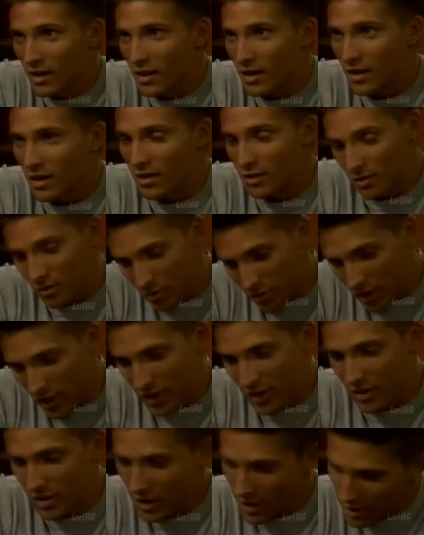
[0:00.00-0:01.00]
you
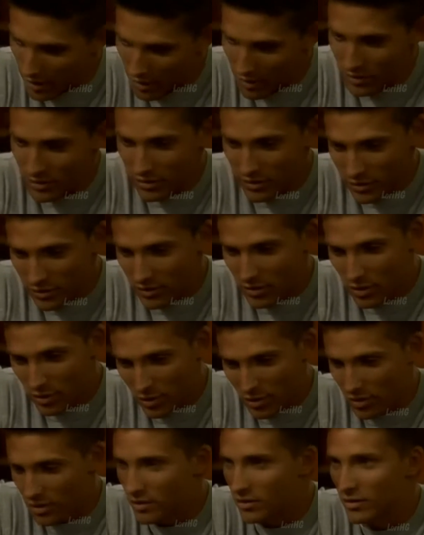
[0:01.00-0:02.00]
like Yale and you
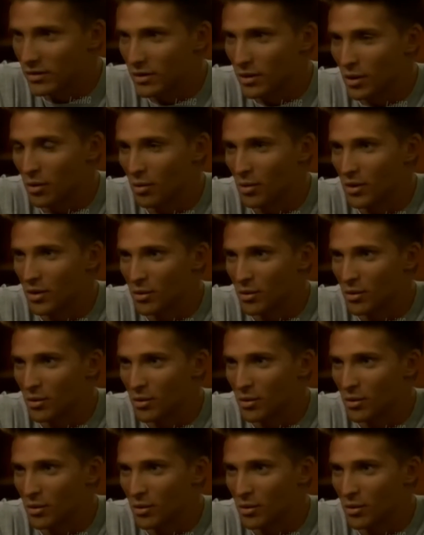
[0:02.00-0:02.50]
should go where you